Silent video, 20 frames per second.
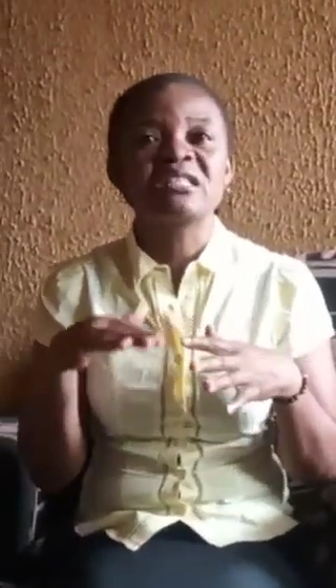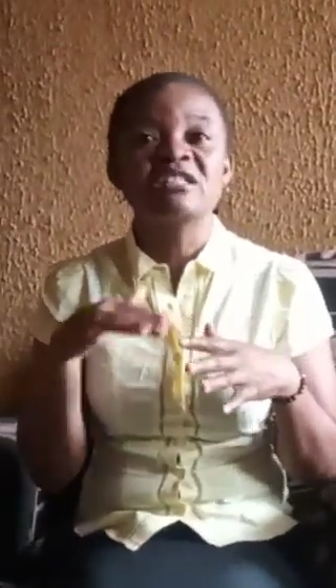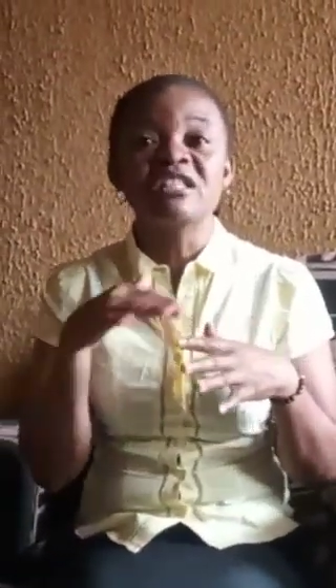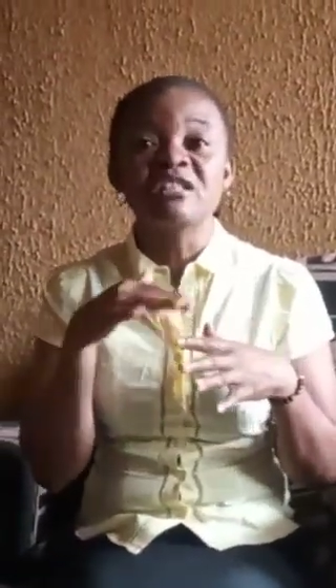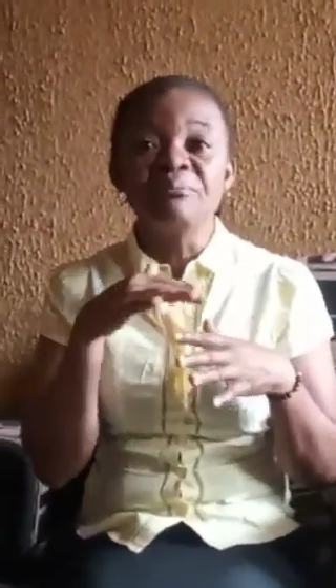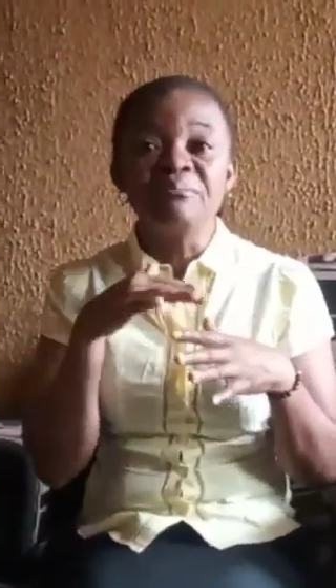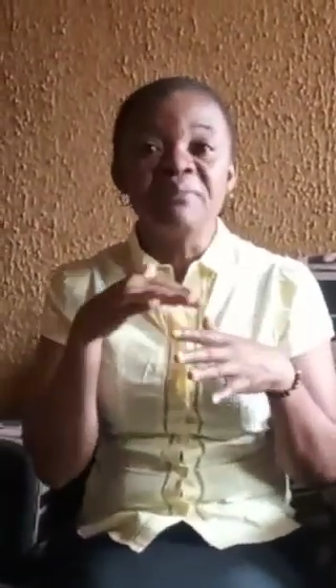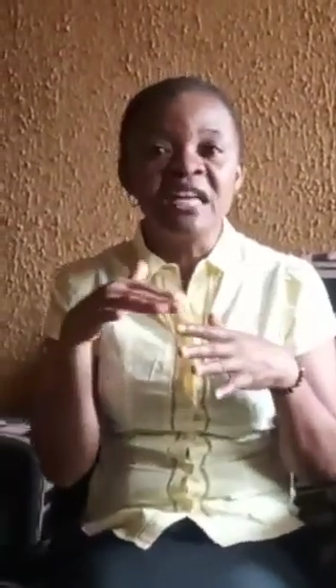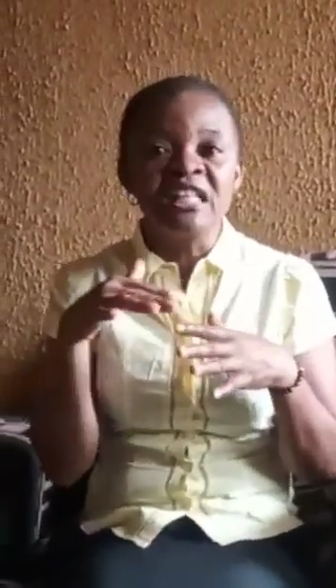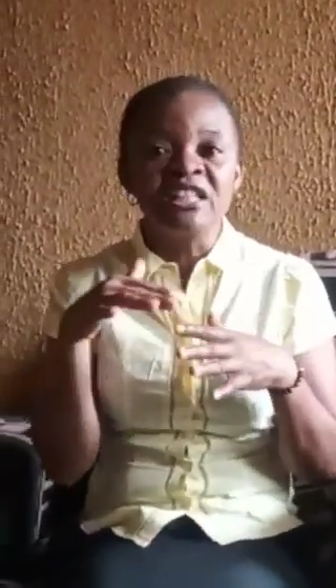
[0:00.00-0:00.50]

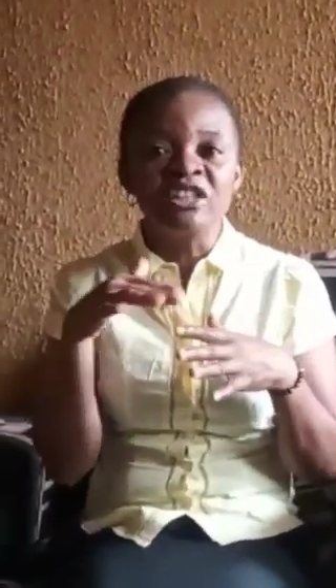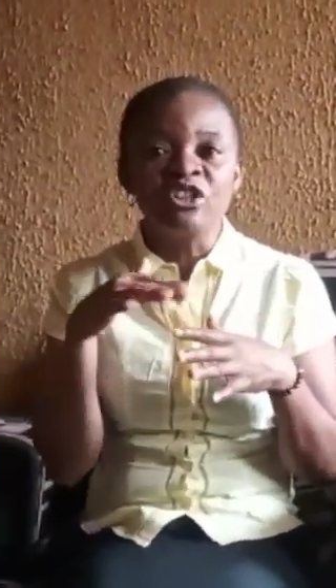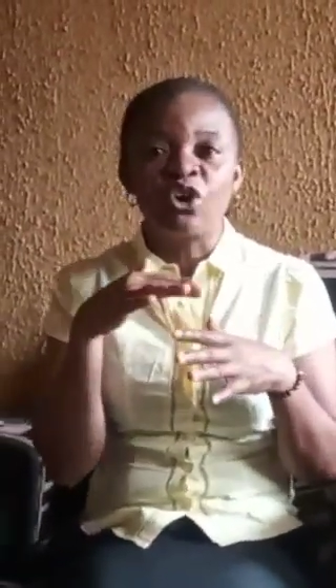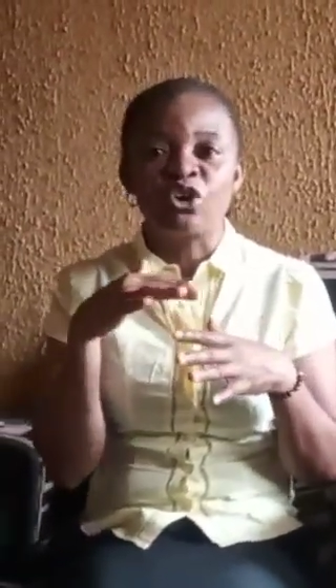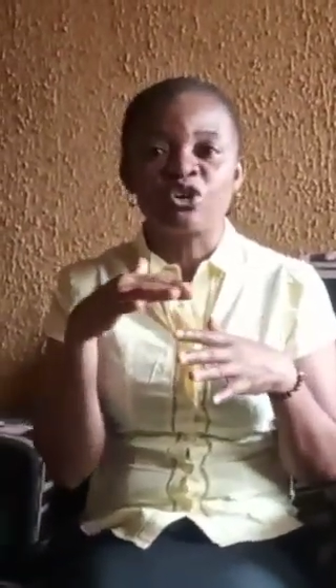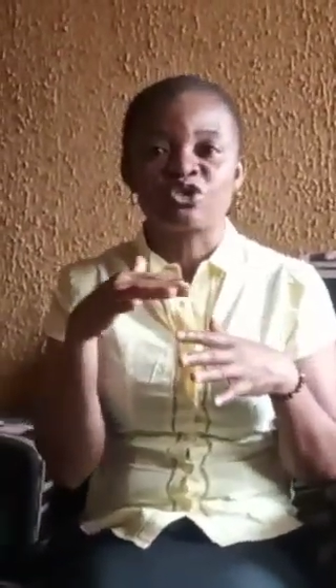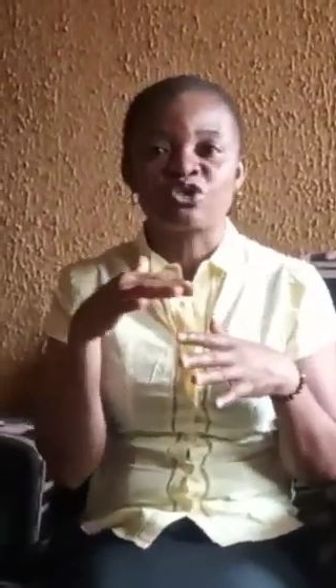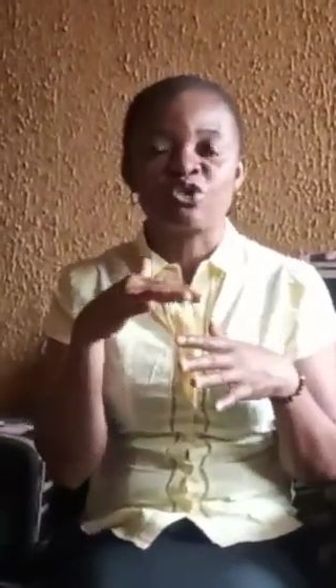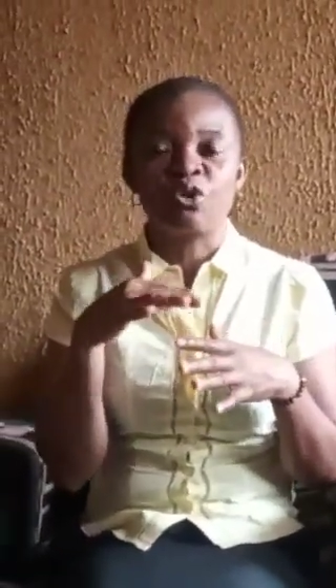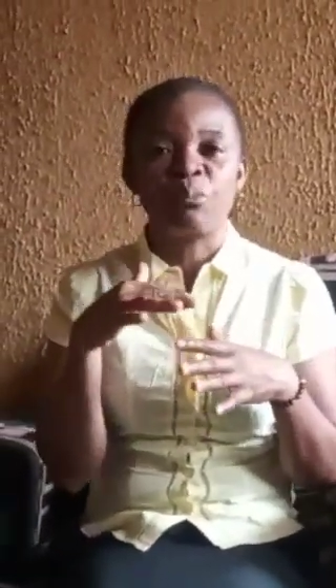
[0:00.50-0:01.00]
remain
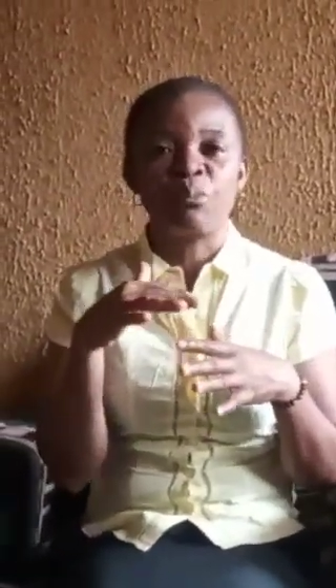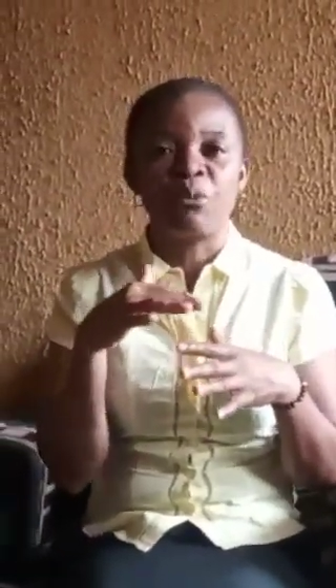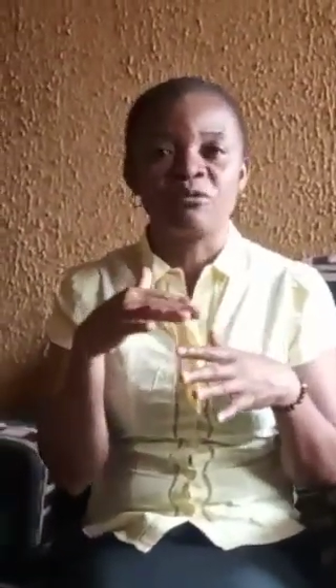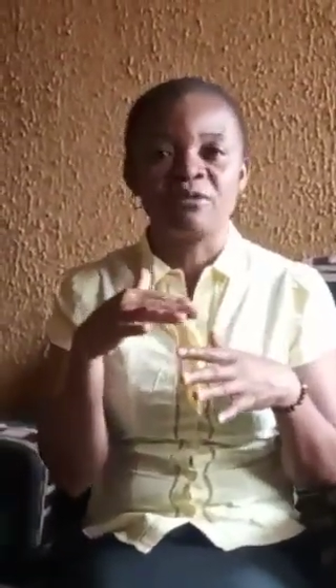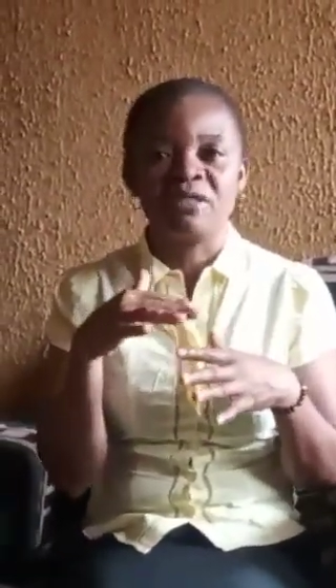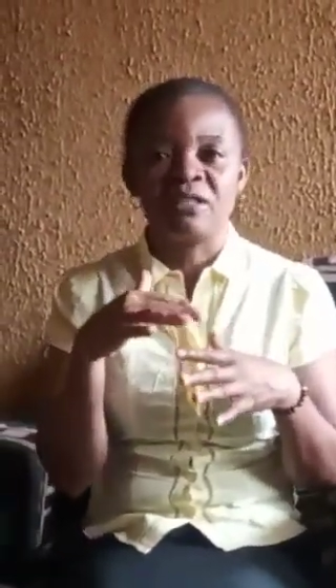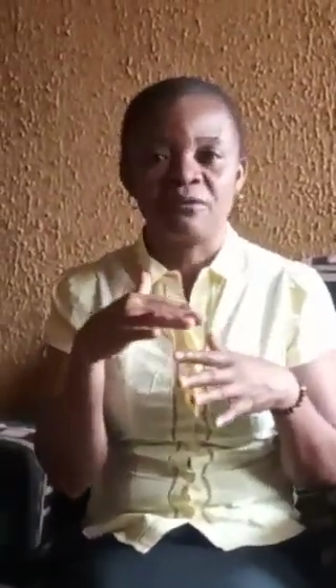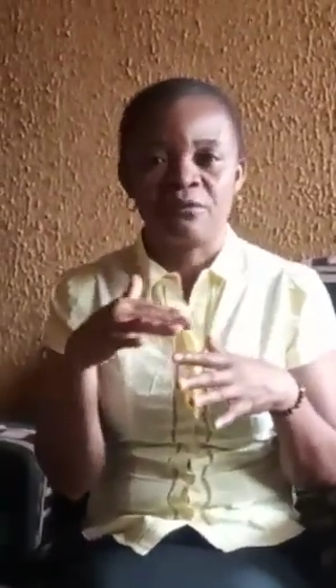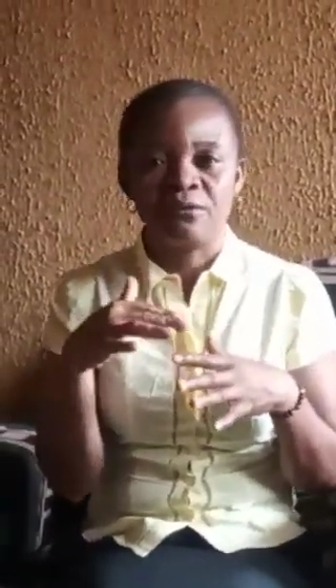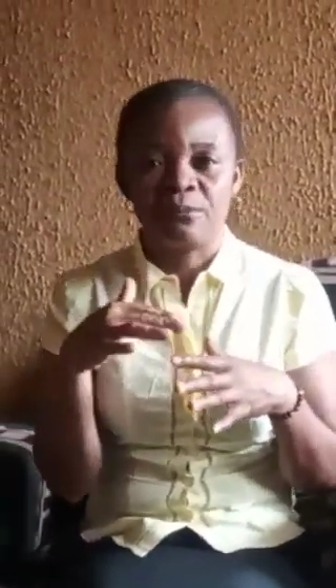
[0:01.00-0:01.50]
on top of
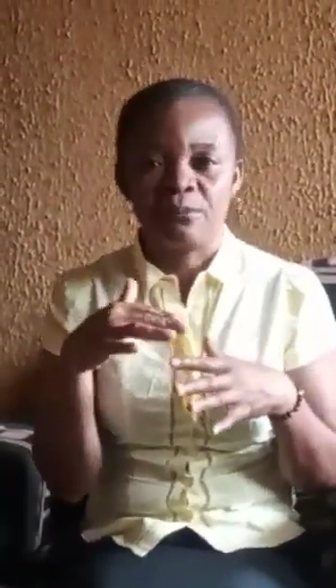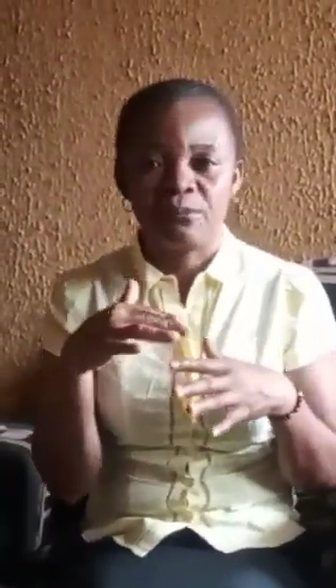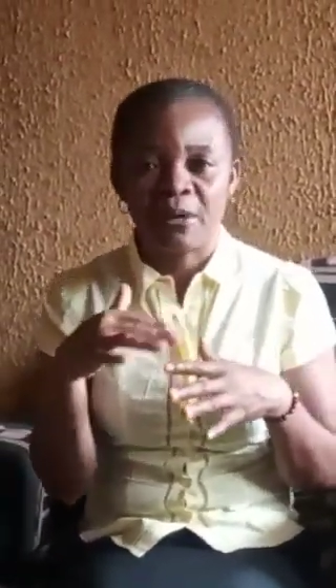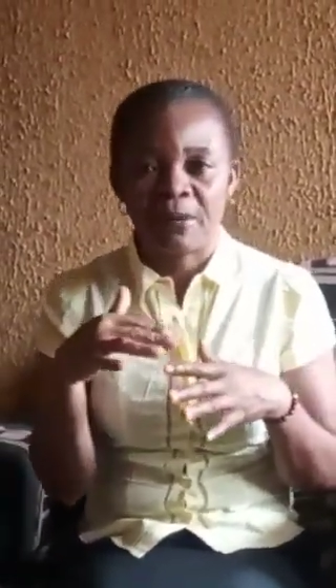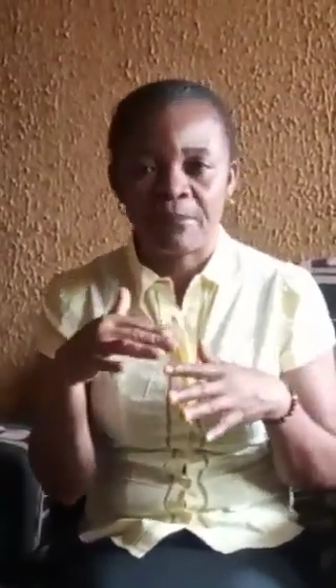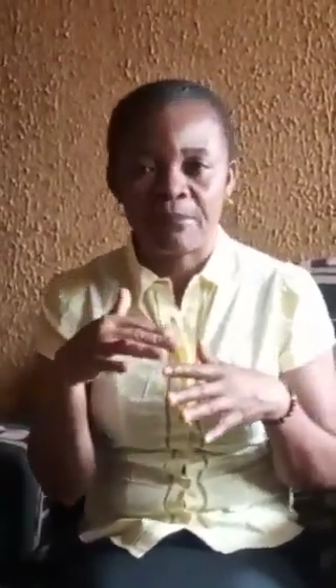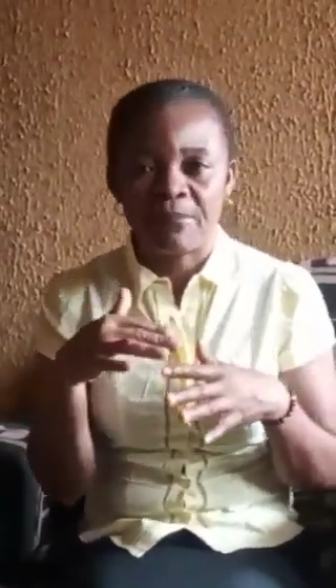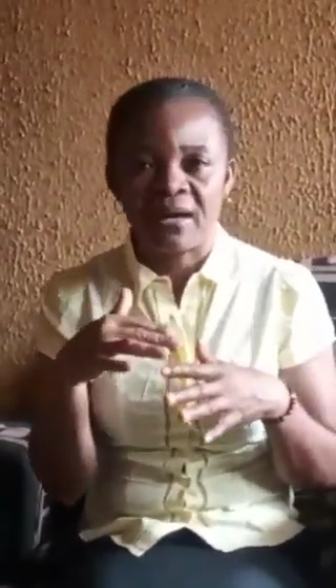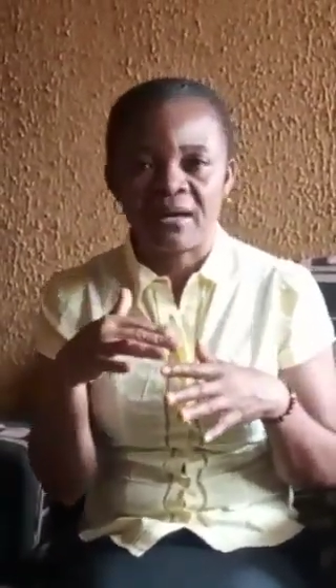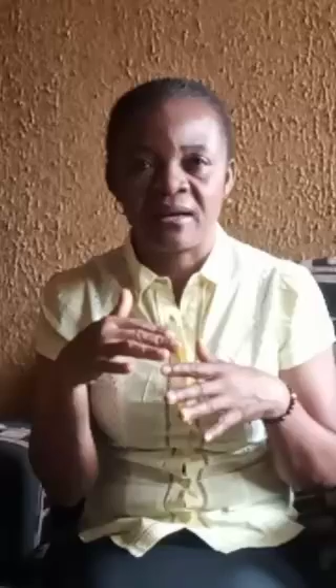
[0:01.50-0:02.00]
the
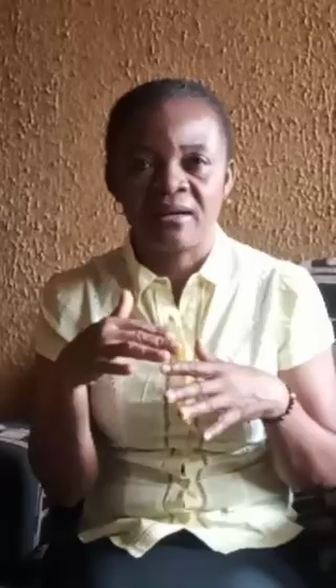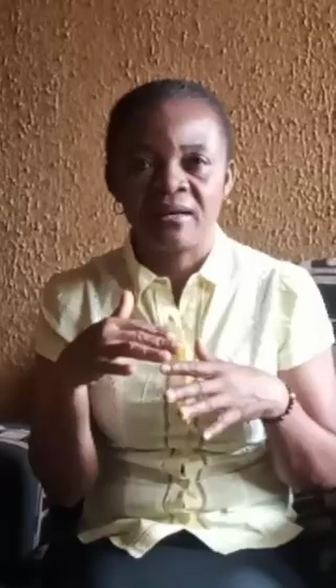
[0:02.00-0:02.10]
paper.